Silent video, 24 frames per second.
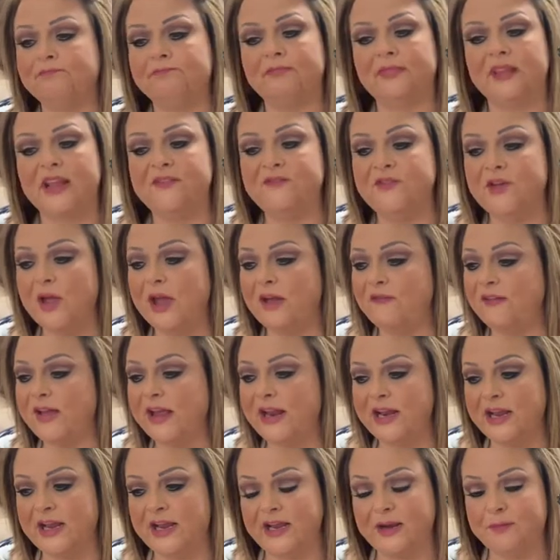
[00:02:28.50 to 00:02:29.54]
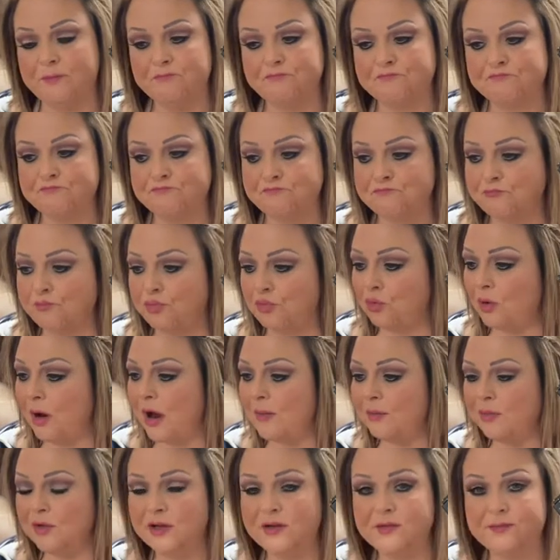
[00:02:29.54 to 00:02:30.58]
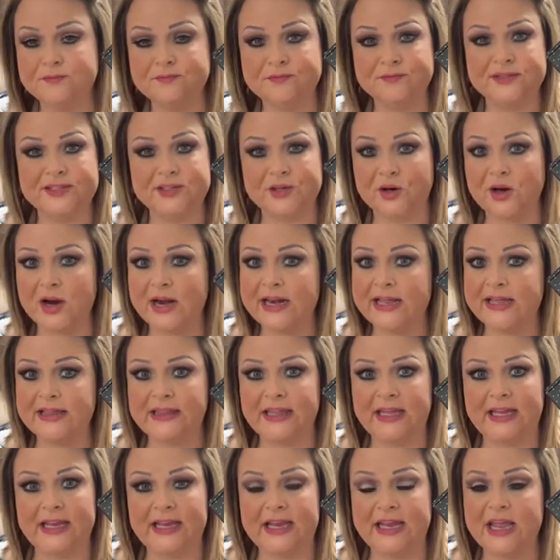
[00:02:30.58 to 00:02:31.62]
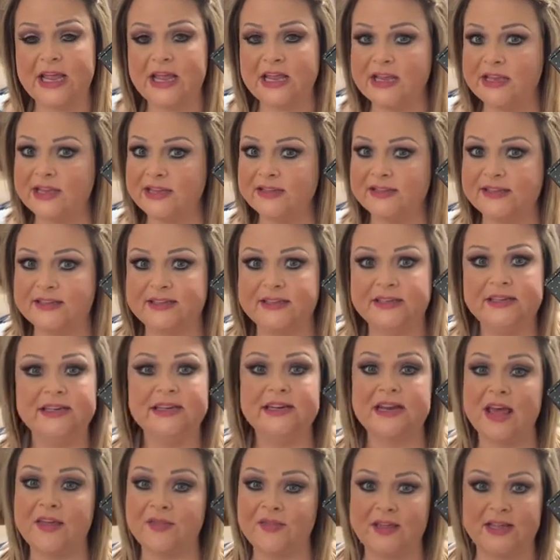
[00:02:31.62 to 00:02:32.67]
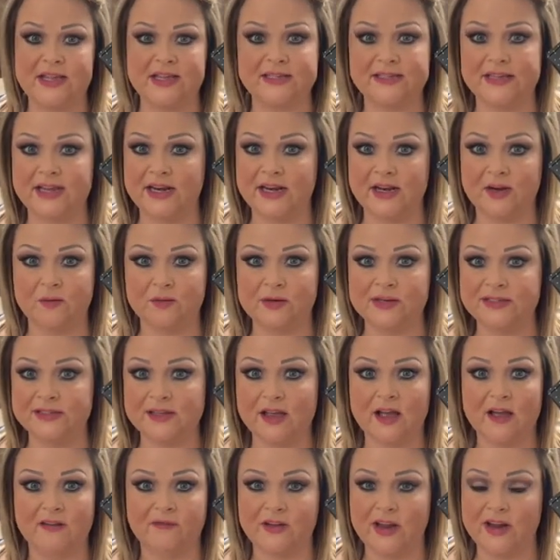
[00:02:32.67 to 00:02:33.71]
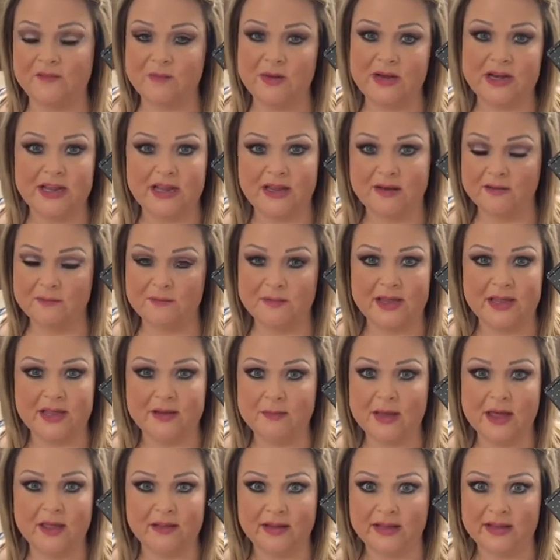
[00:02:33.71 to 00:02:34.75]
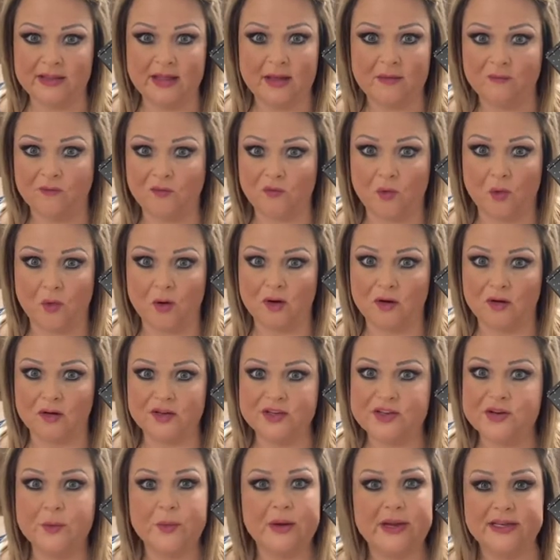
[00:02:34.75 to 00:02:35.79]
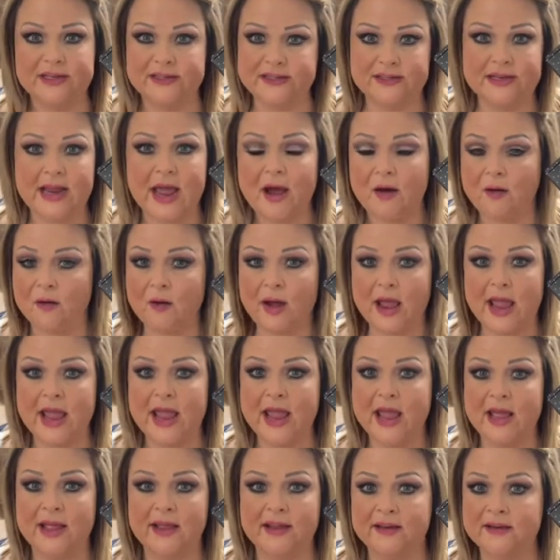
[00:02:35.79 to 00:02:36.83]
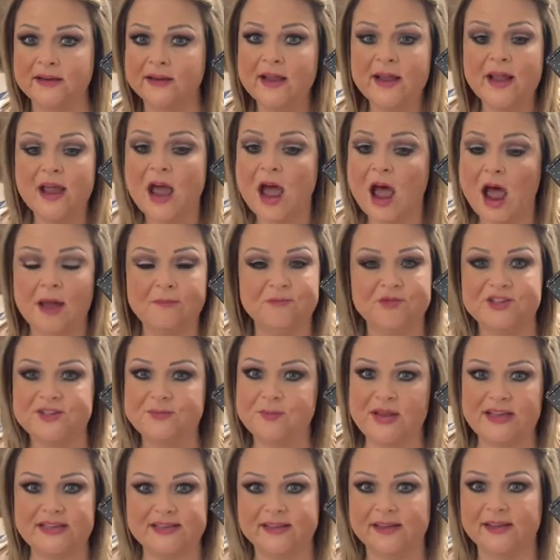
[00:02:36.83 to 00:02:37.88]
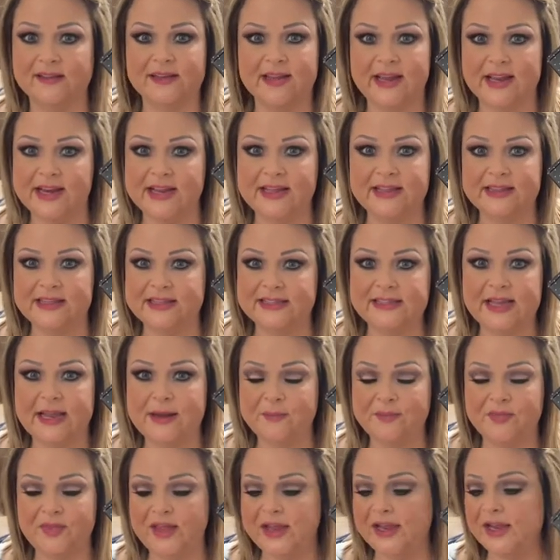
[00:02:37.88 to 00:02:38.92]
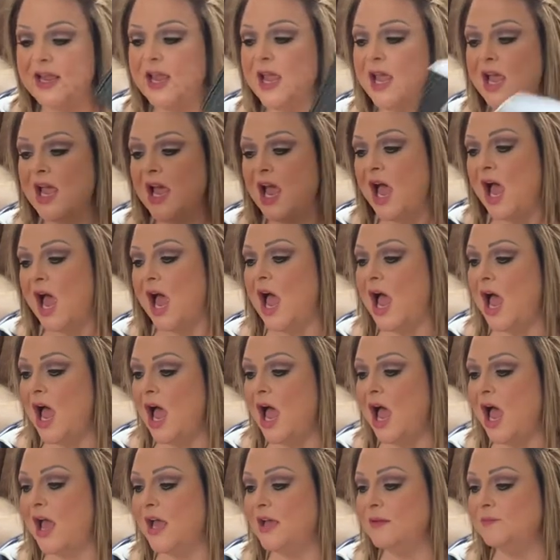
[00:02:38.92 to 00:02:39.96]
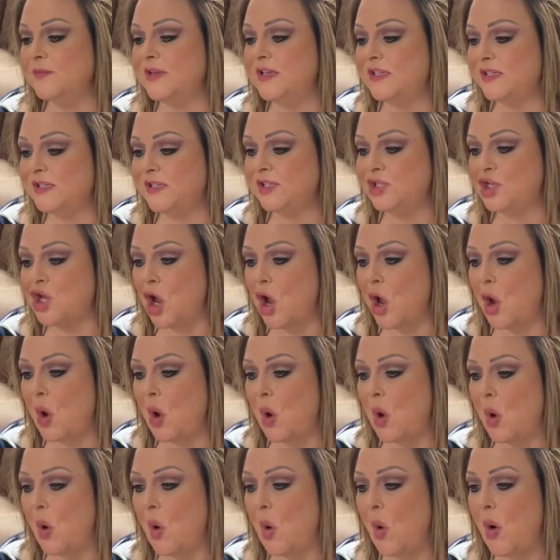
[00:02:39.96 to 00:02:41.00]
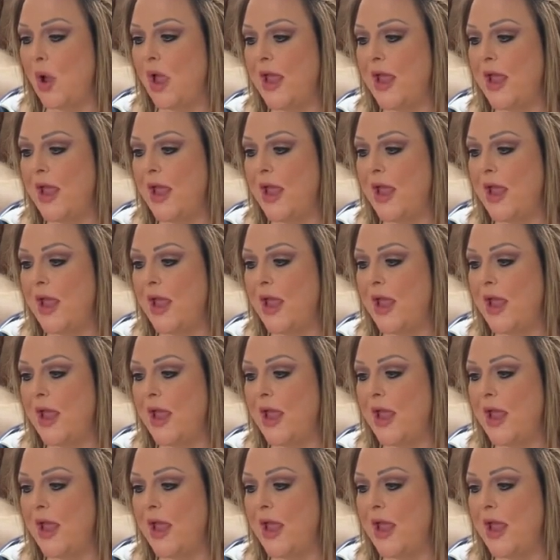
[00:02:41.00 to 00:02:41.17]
If you have any problems or anything, it's nothing is getting resolved. I've been emailing them for 2 weeks now and I'm just basically getting the same thing. So